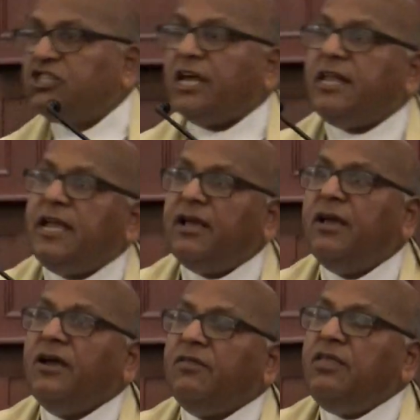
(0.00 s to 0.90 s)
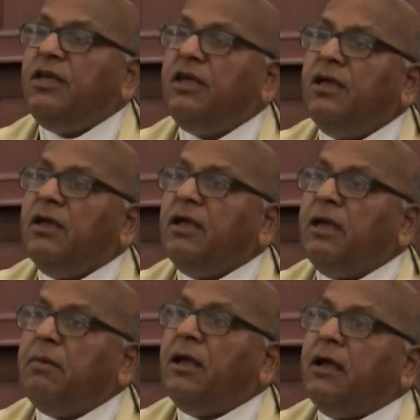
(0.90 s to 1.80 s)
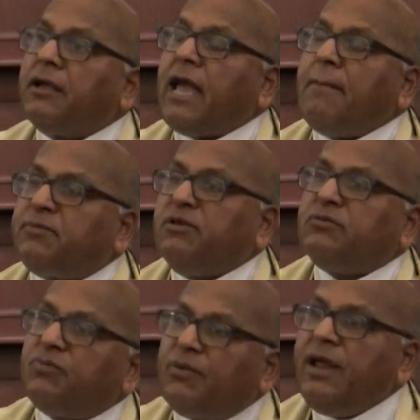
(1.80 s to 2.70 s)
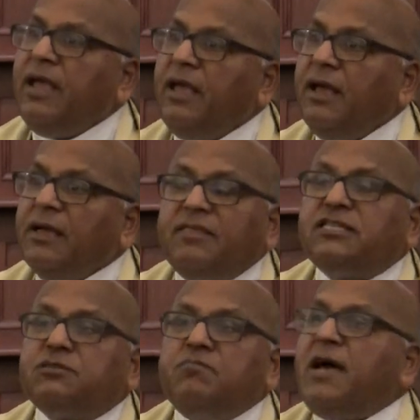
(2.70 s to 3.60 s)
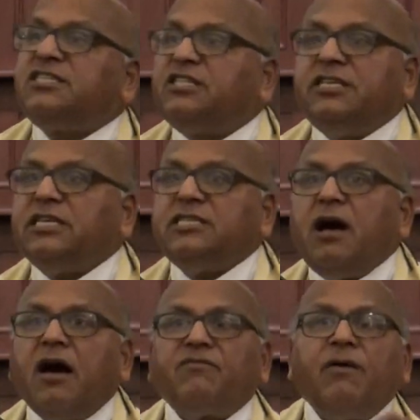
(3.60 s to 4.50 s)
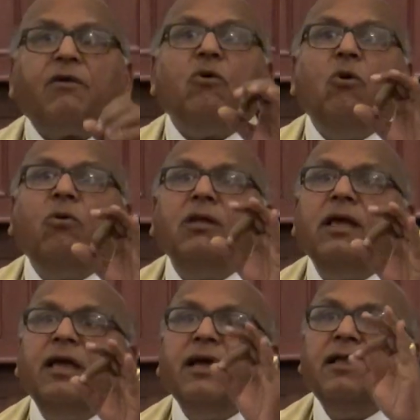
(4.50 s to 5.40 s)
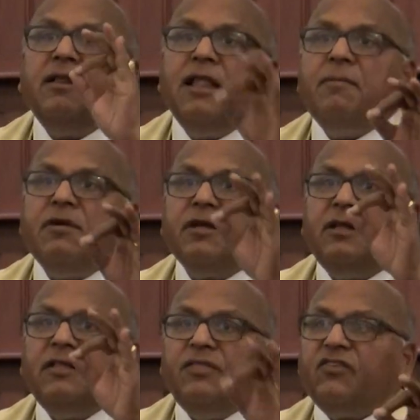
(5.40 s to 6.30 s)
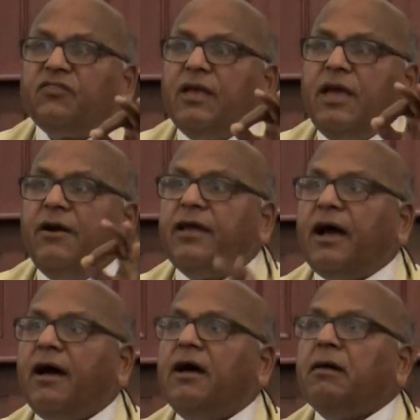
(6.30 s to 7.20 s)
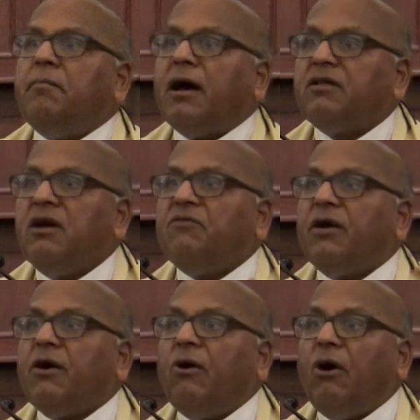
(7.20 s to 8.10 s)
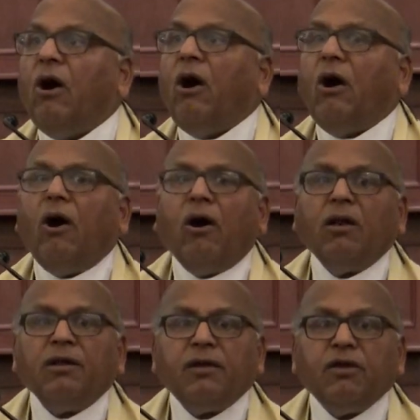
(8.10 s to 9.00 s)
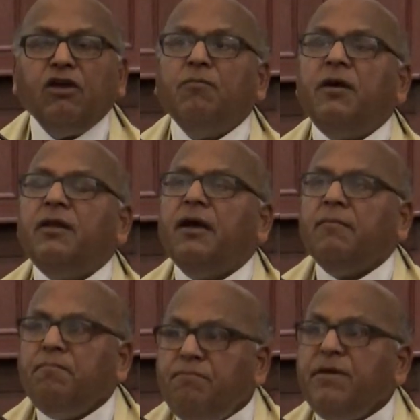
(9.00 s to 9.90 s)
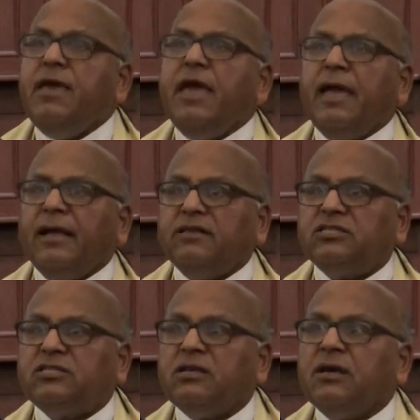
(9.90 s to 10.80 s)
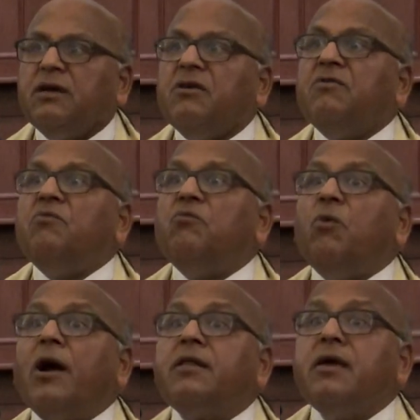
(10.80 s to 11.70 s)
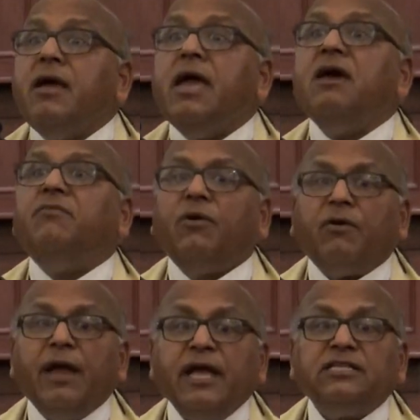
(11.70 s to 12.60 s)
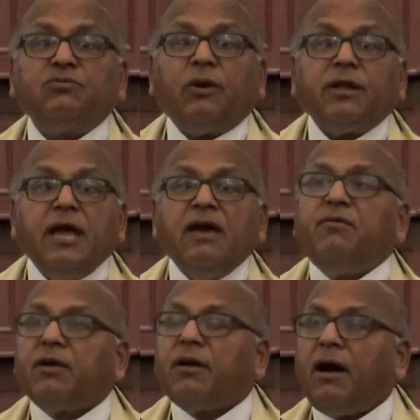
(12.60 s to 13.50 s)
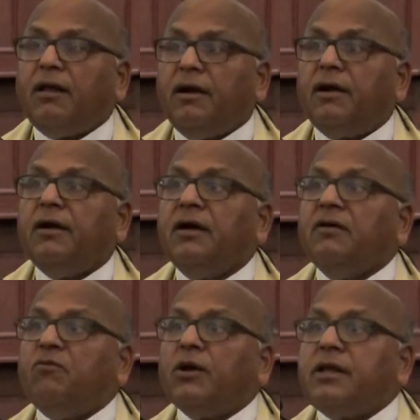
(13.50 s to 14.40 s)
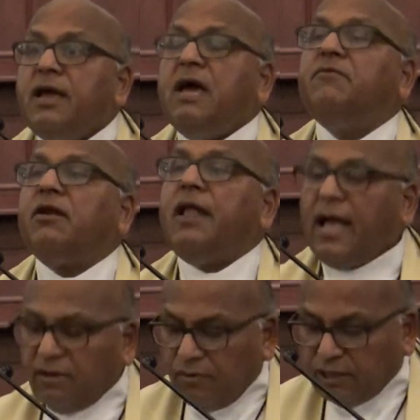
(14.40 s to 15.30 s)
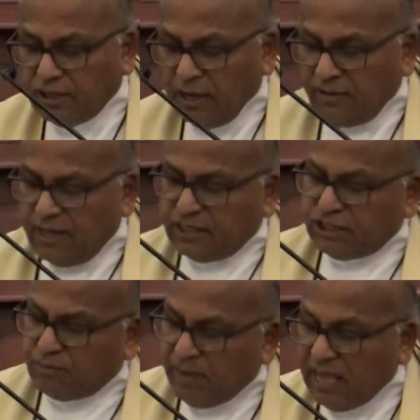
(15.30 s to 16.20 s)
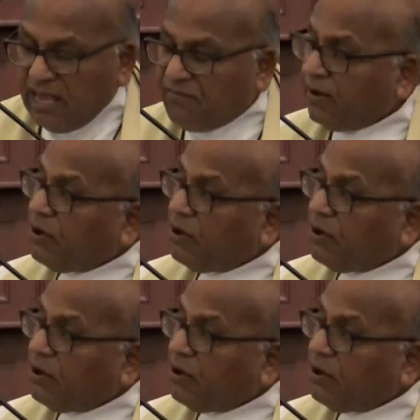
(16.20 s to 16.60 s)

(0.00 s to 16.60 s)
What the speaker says: setting the capital free. This message is not for only limited in this area, but for all human beings, whatever race, whatever color, whatever language they speak.